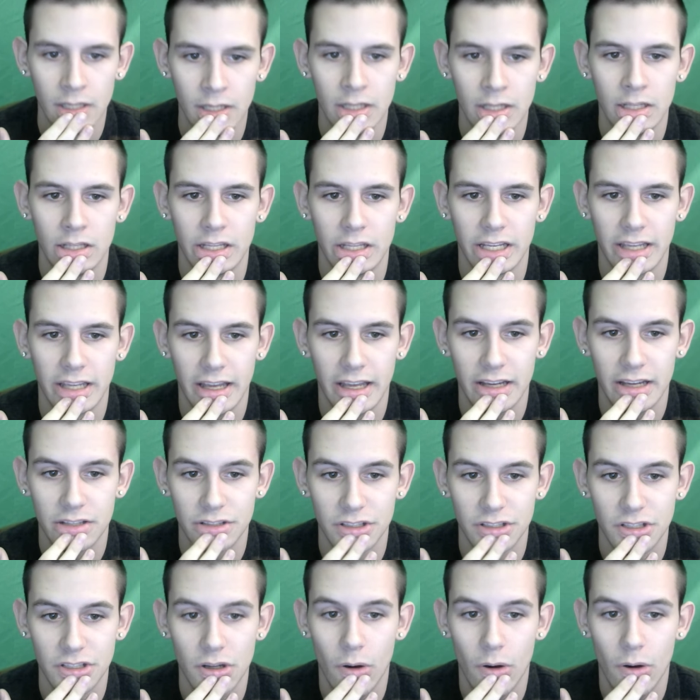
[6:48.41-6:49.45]
Like actually
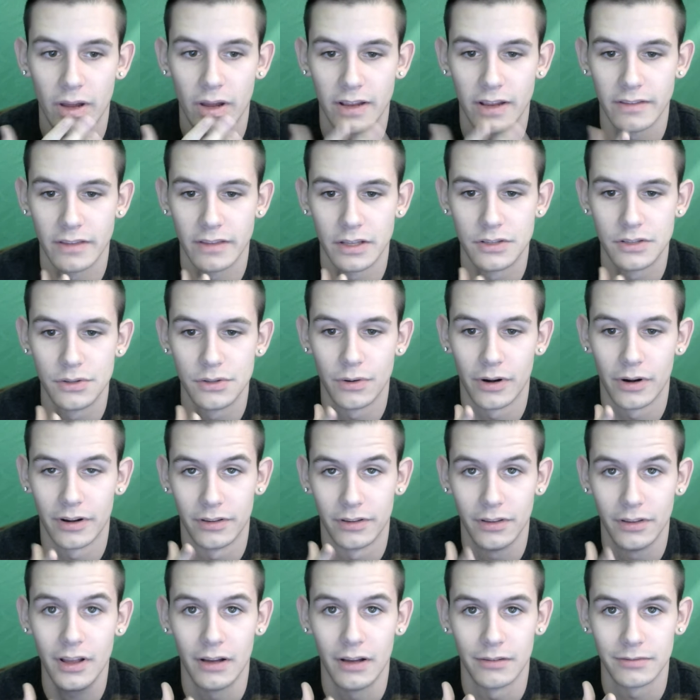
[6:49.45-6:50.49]
knowing that you are in
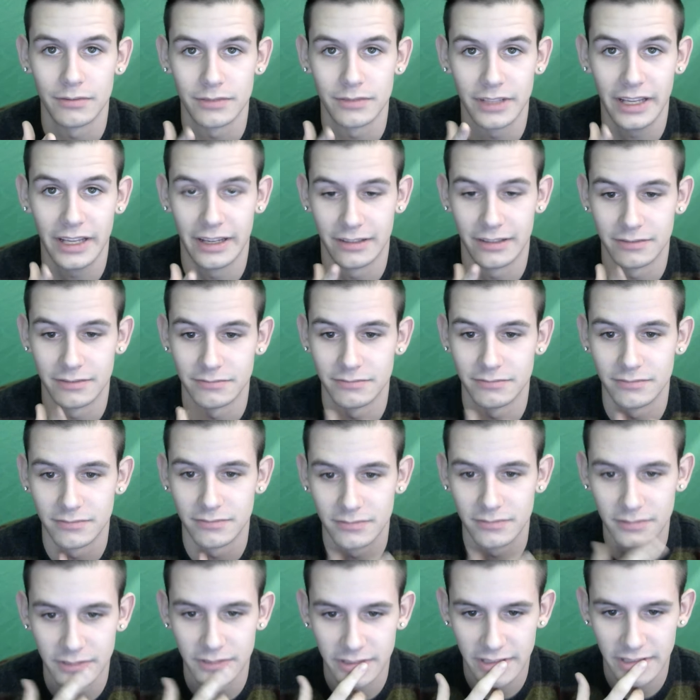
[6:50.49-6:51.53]
love. That
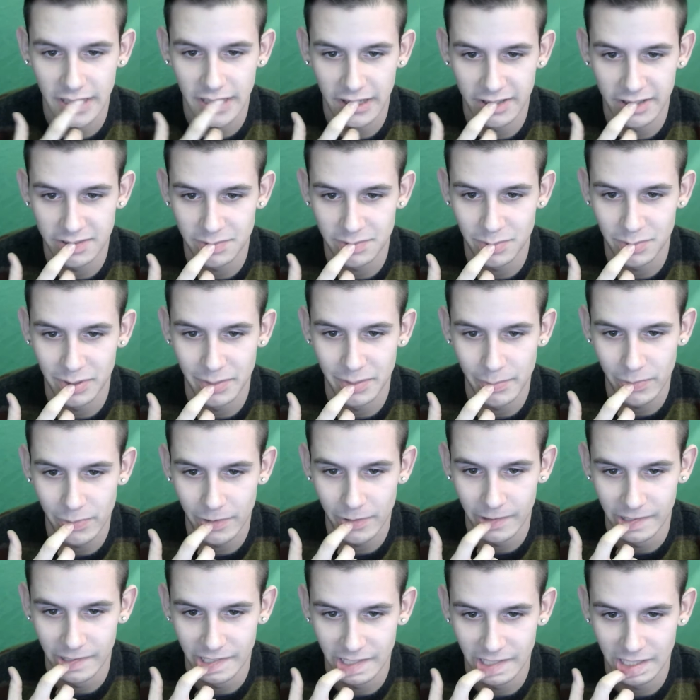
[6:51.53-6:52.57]
that is pretty
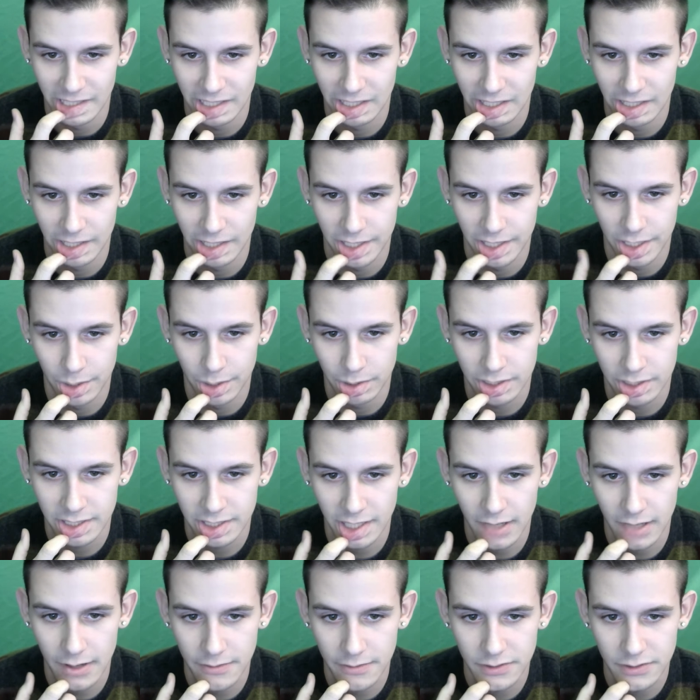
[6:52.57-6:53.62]
important. There were
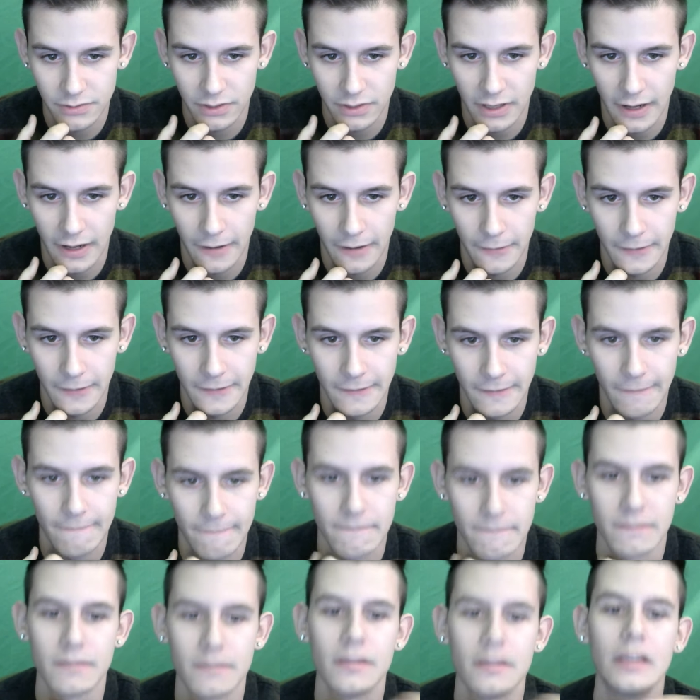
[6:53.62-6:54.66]
times where I would
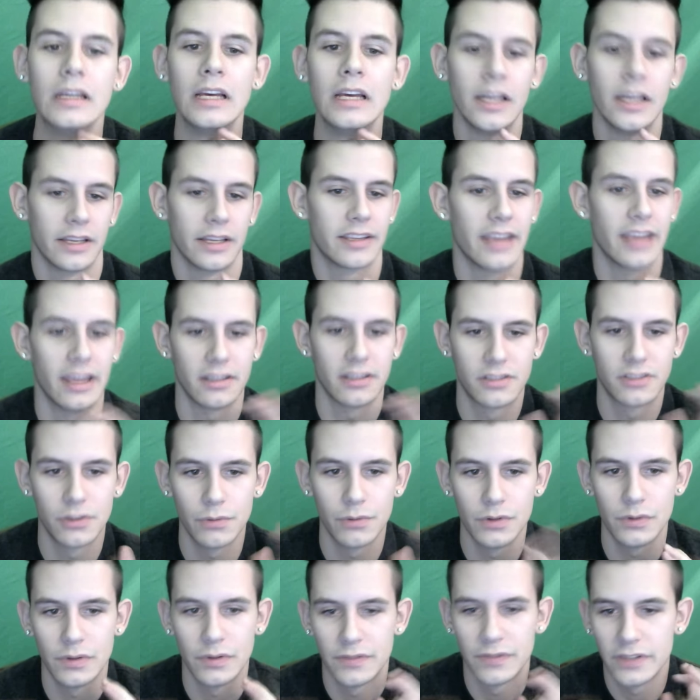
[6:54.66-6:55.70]
get too
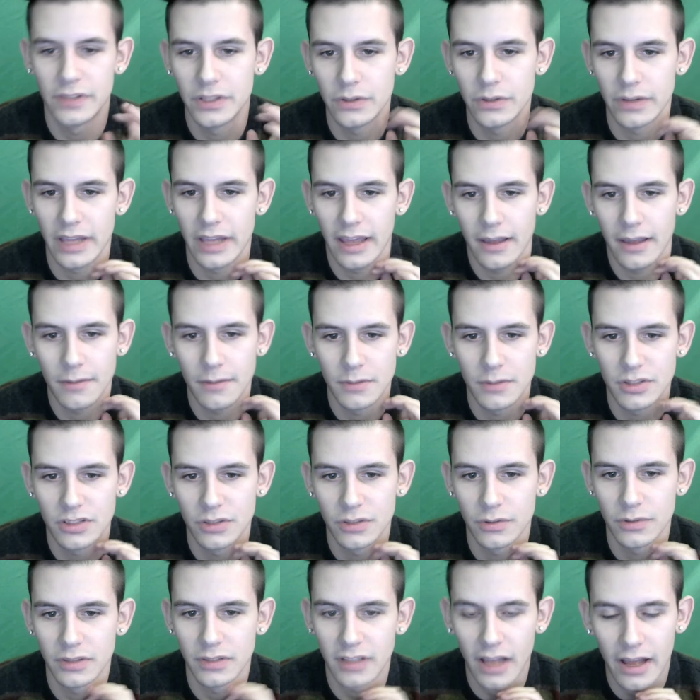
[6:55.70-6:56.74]
into a video game and she
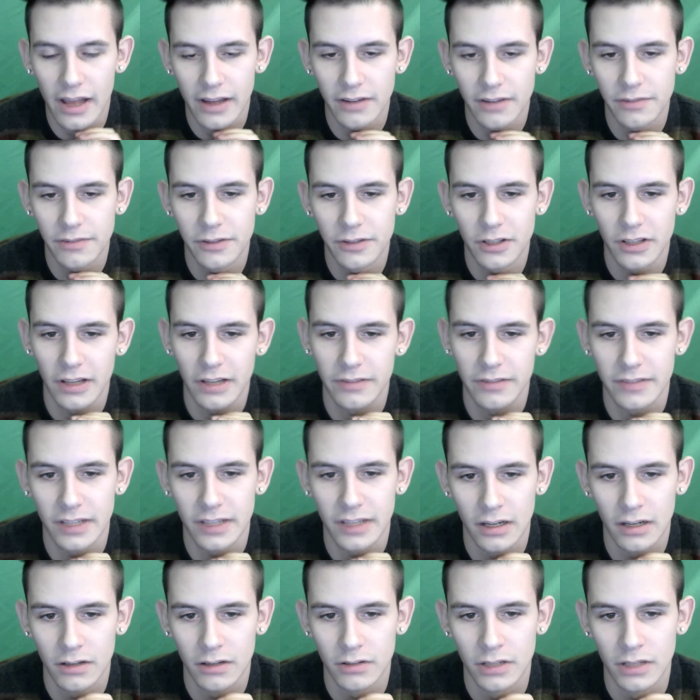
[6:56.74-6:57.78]
would kind of feel left
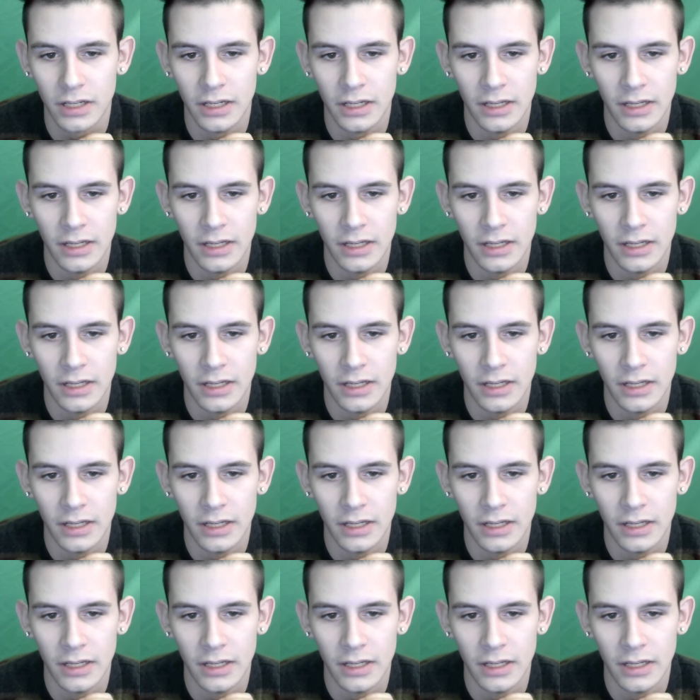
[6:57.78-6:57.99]
out.